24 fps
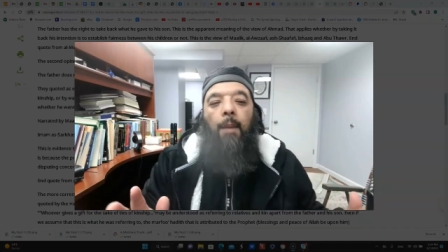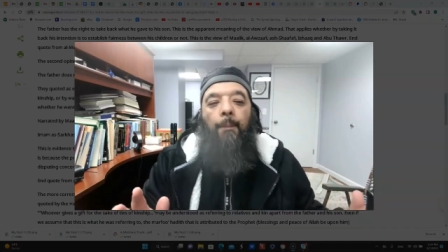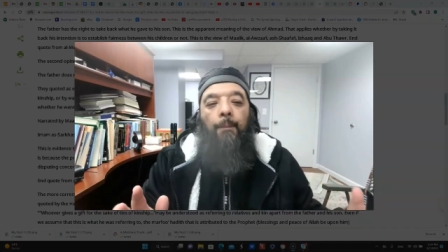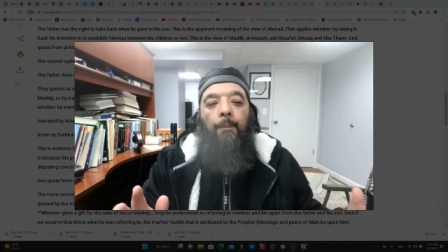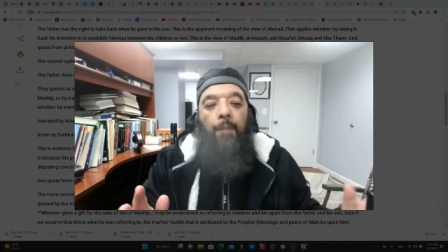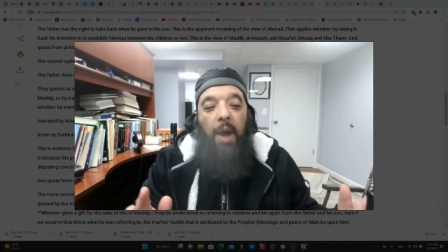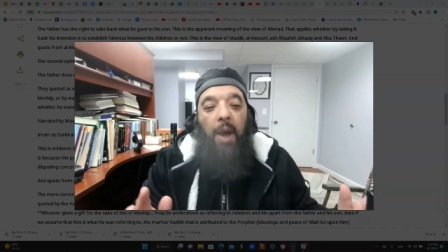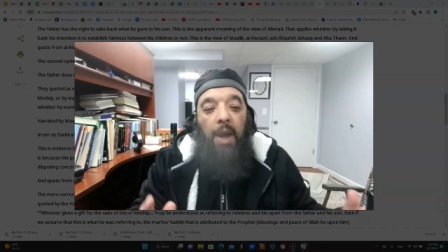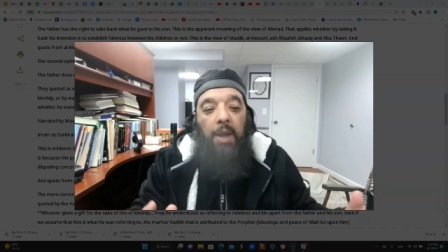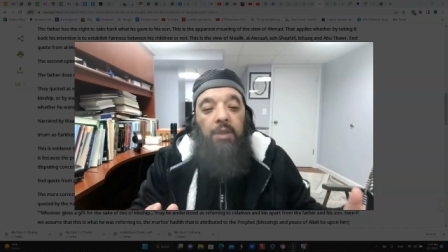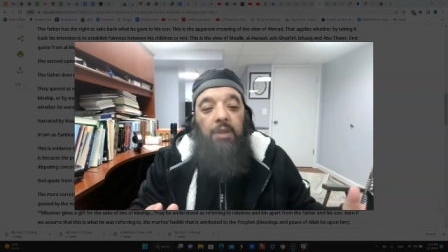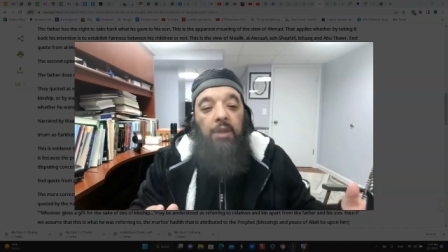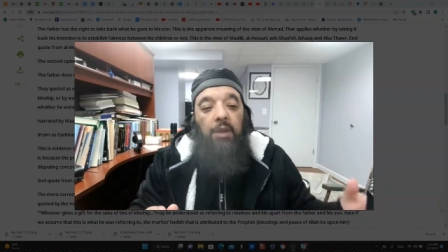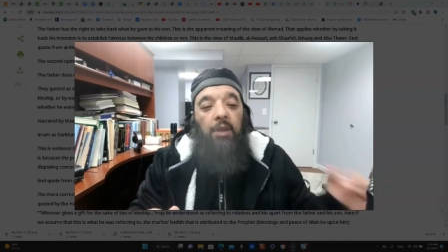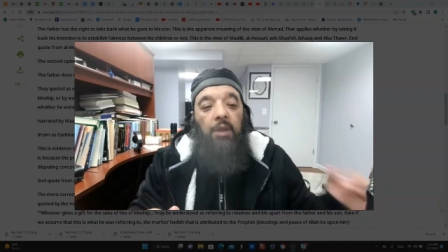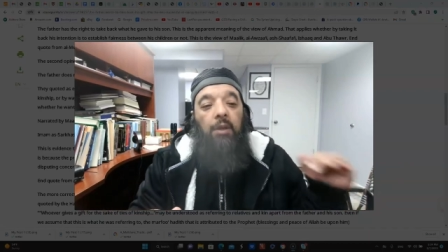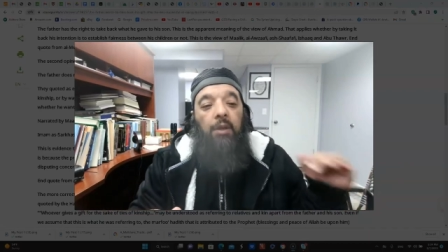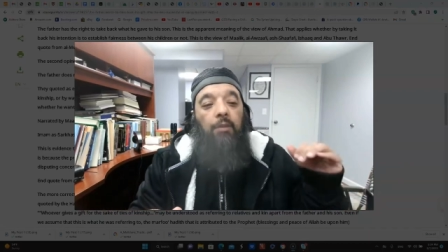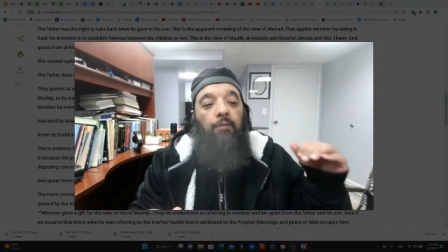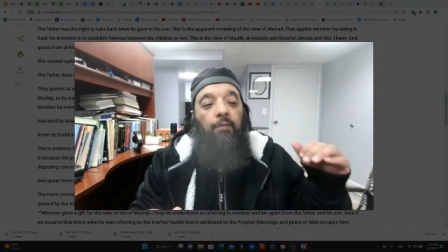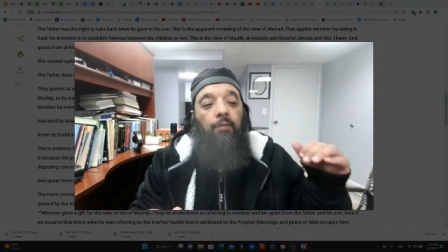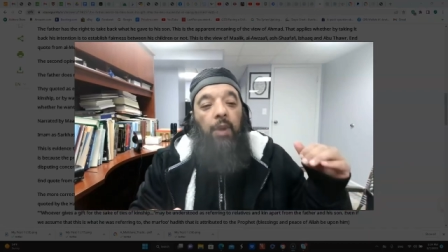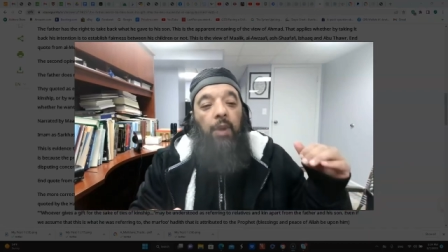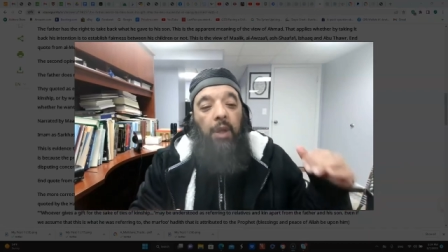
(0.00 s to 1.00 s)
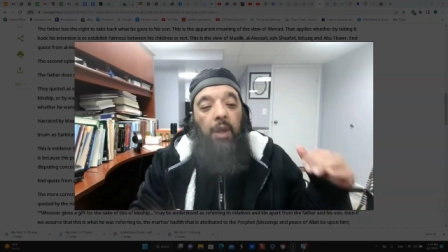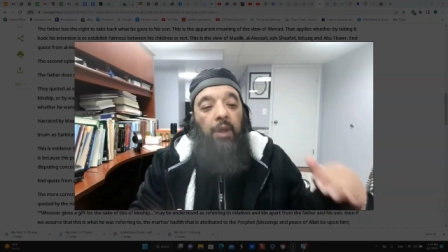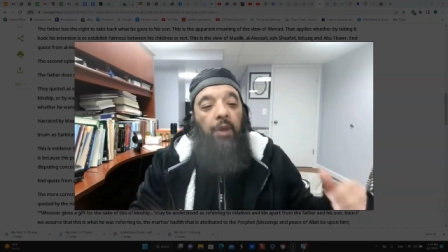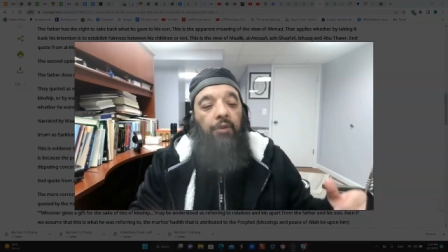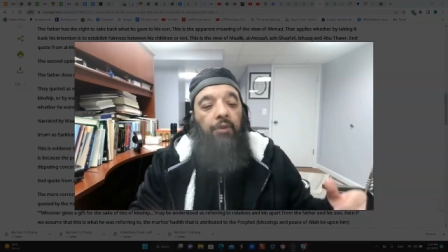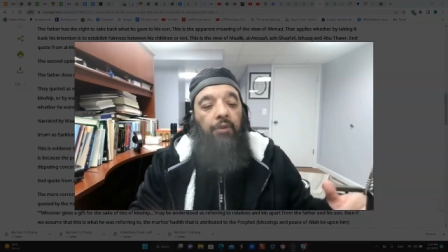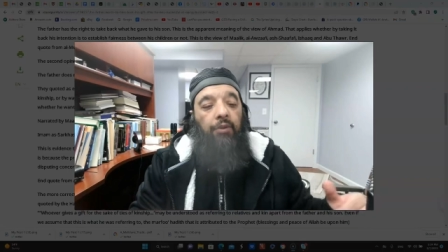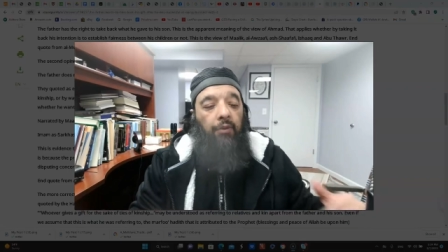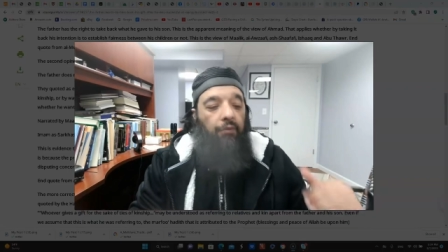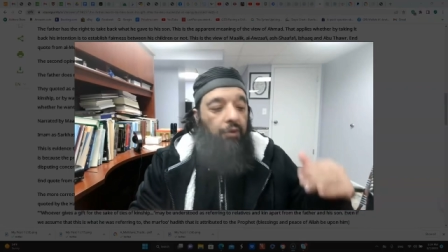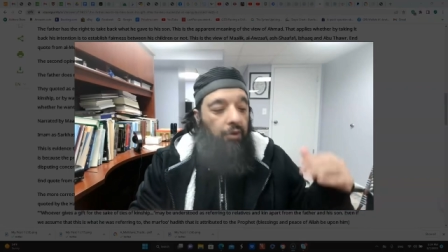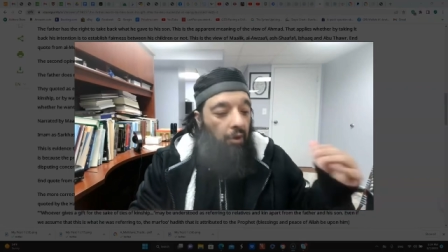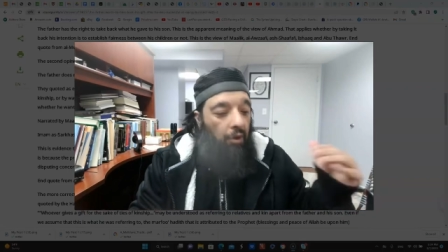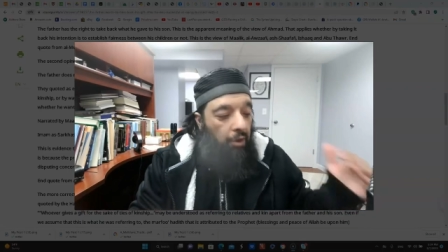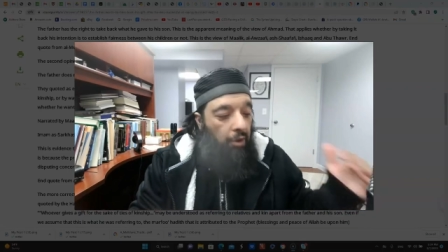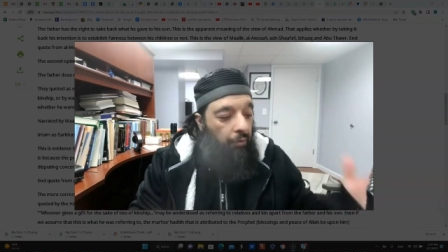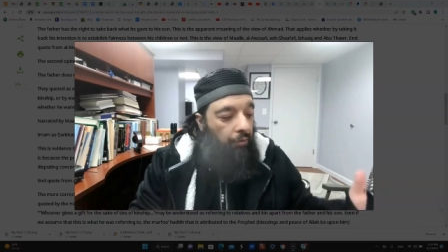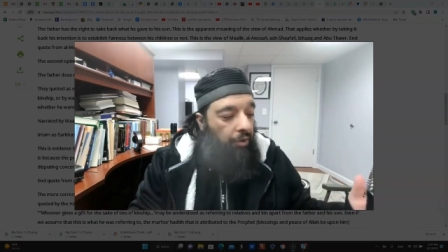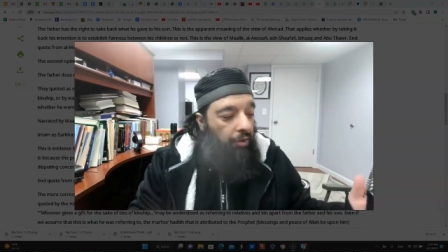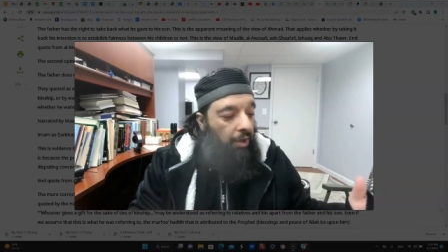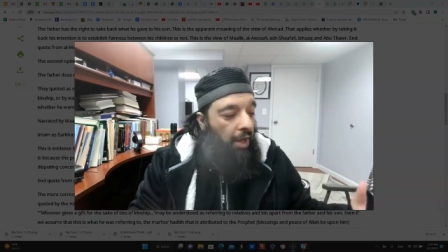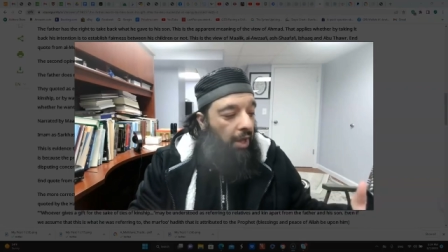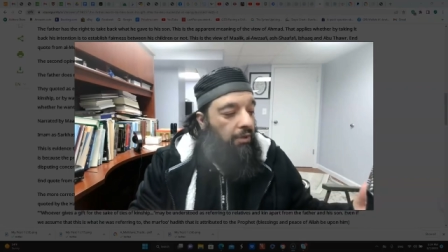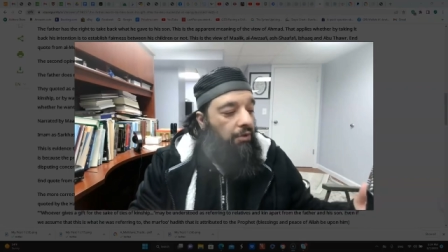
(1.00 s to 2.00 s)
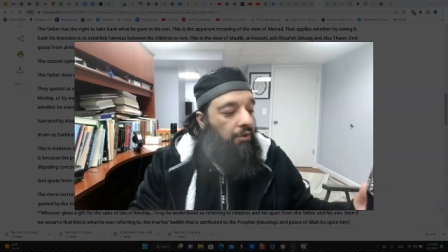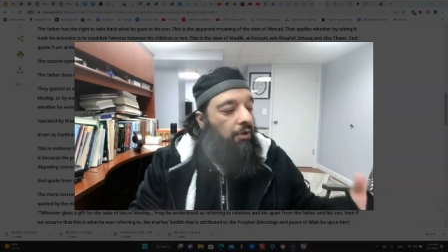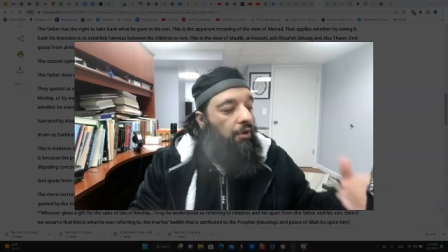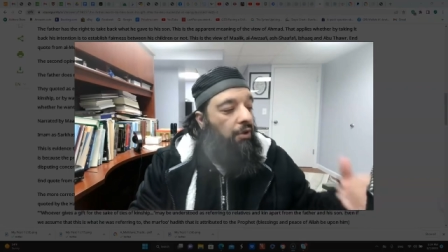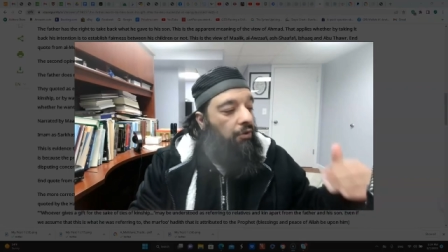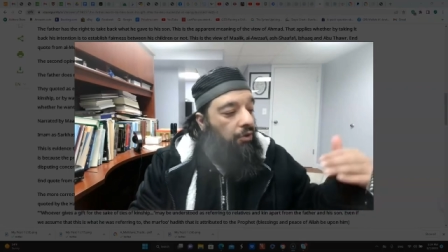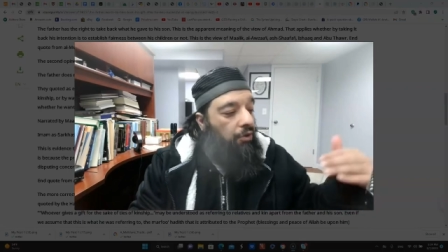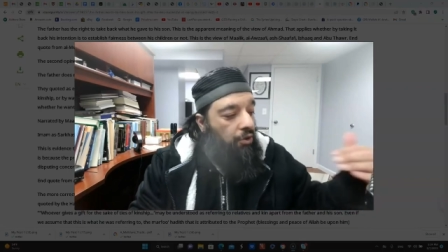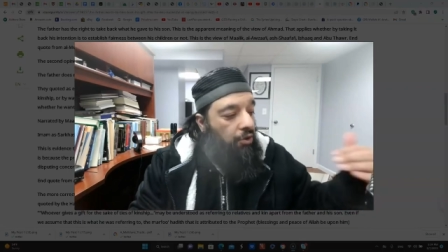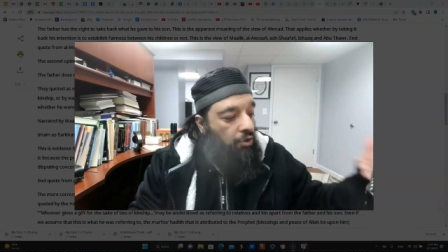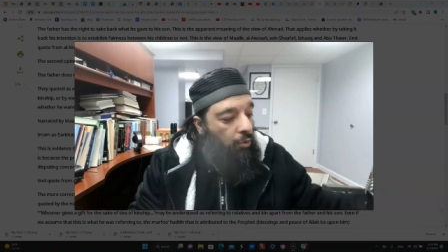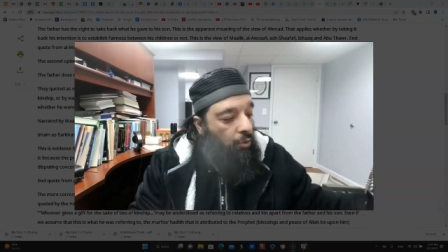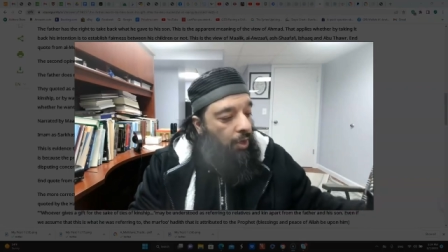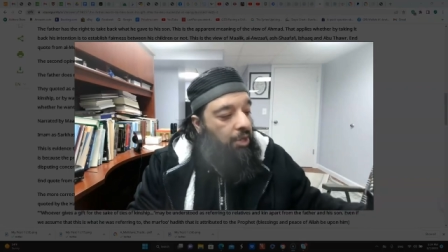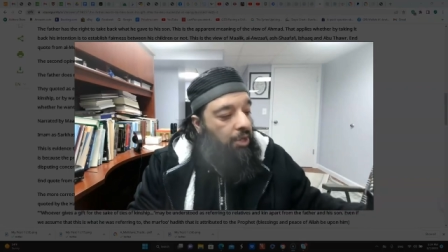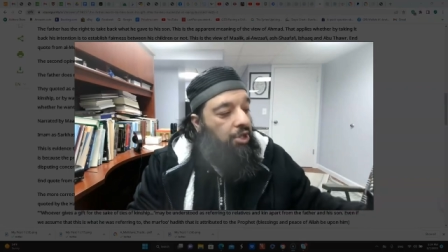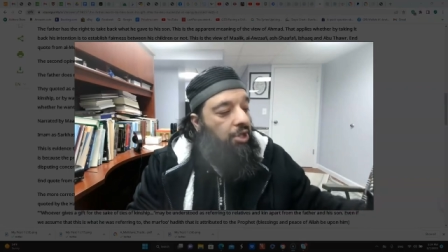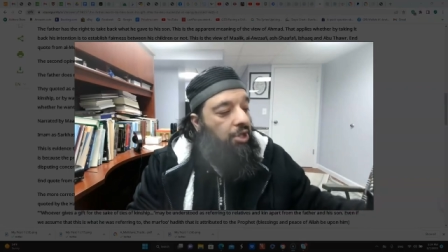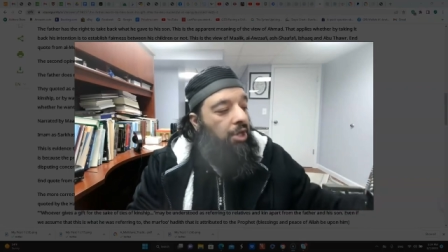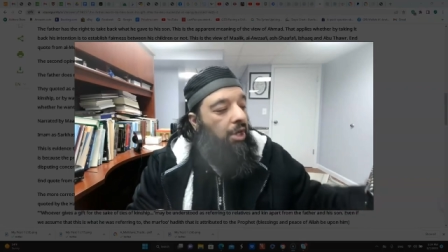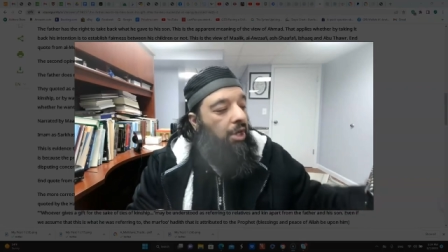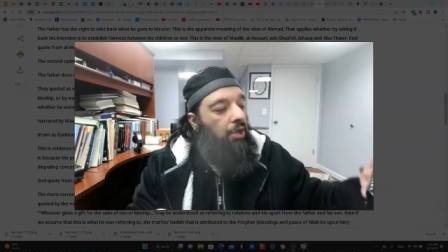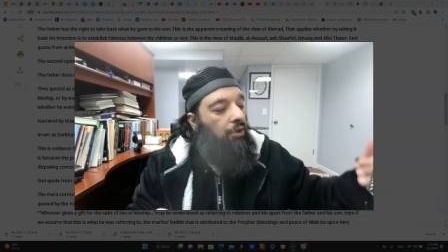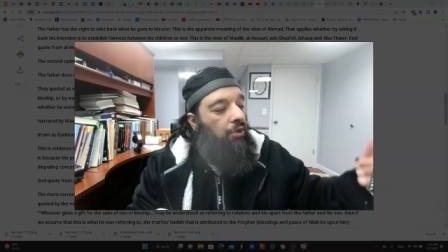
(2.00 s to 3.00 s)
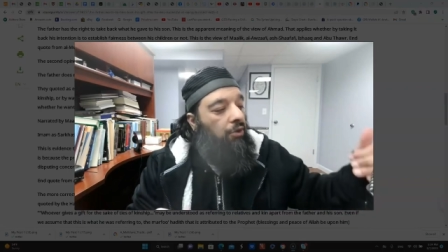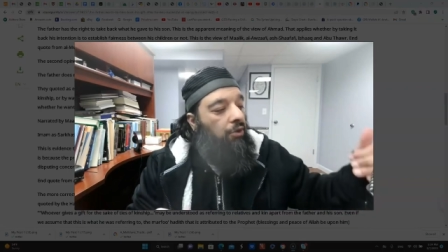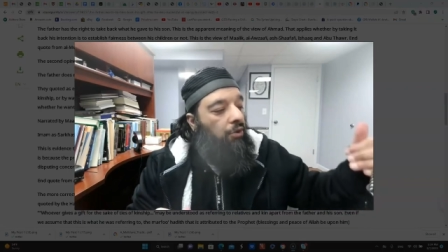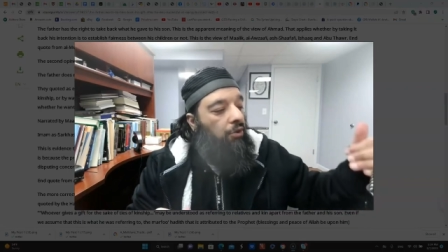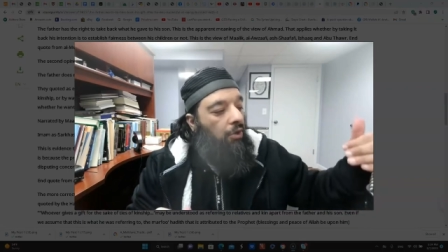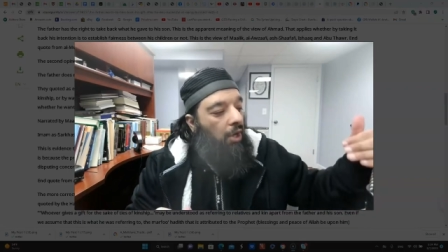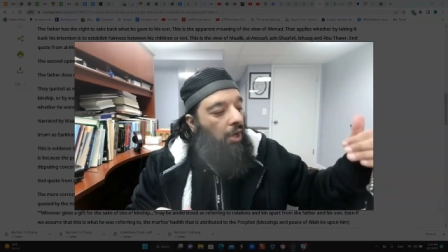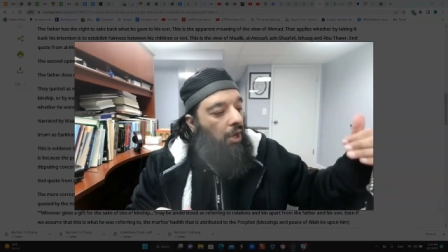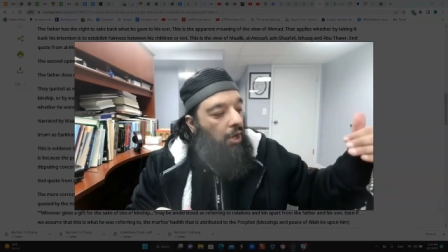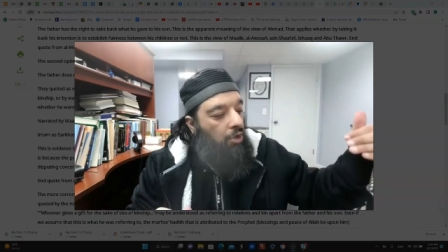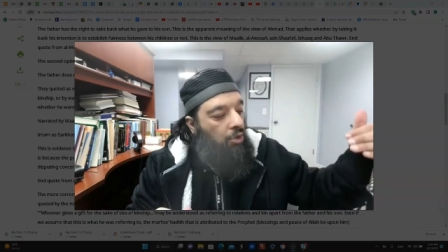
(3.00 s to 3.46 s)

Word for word: but because of circumstances, situations,